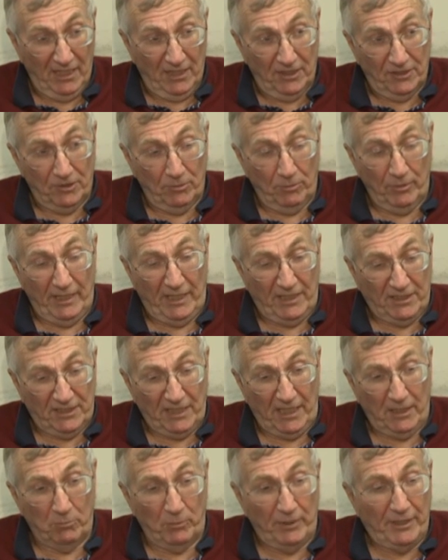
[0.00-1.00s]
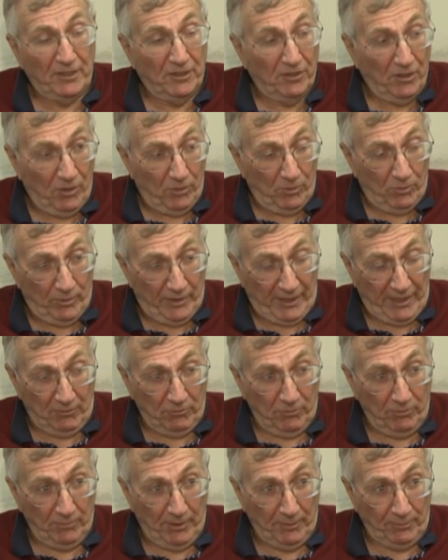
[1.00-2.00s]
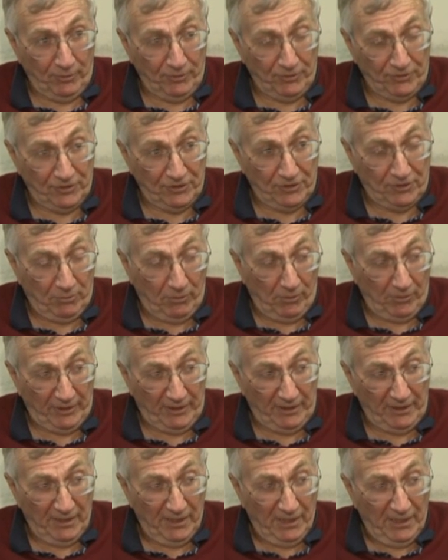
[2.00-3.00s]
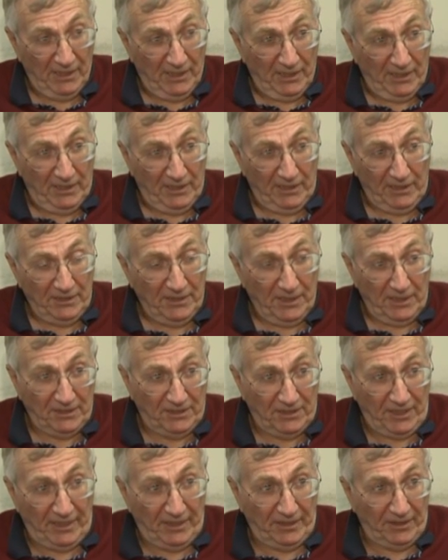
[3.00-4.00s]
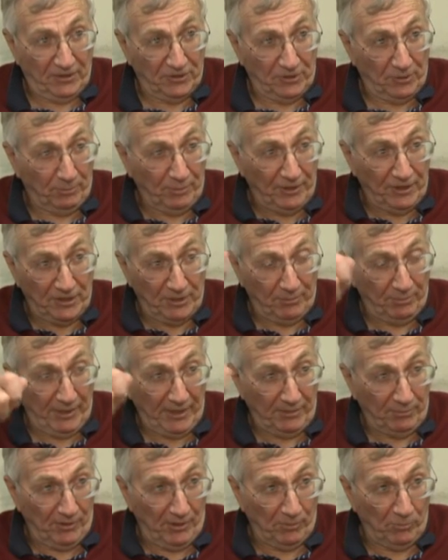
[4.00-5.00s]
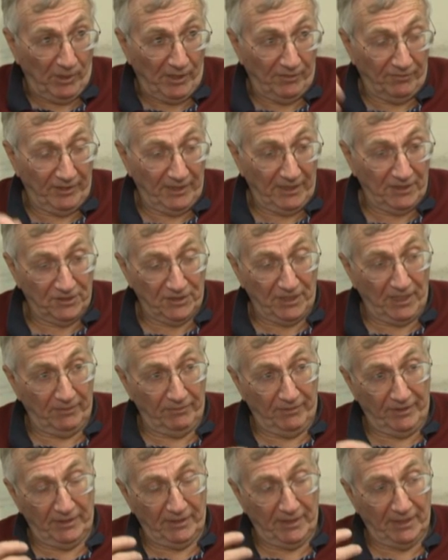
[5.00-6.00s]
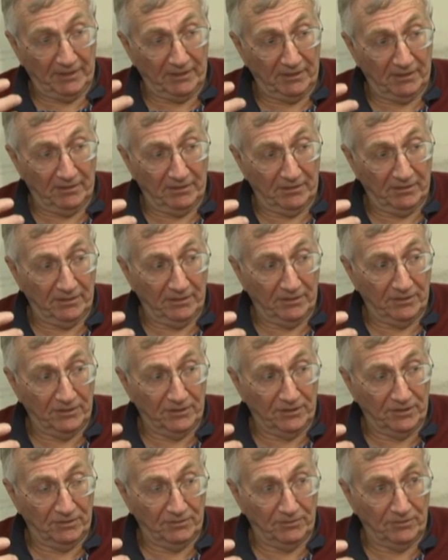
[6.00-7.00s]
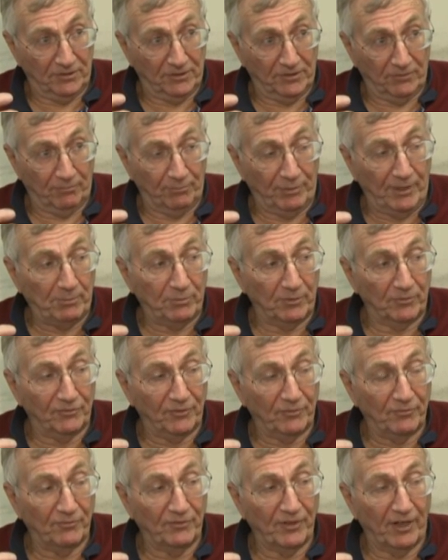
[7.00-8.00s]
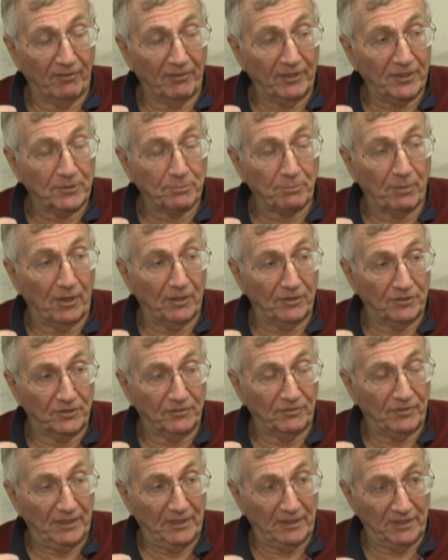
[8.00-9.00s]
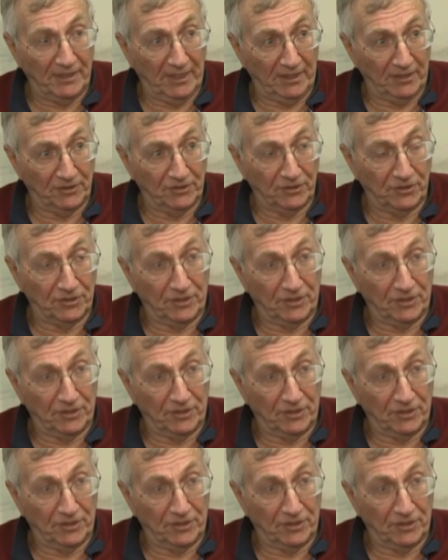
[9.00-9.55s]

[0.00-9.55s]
So when I say we know, when I quote my person's quoting, he's not saying there's a piece of paper I'm waving. He's saying that there's people from various parts of the intelligence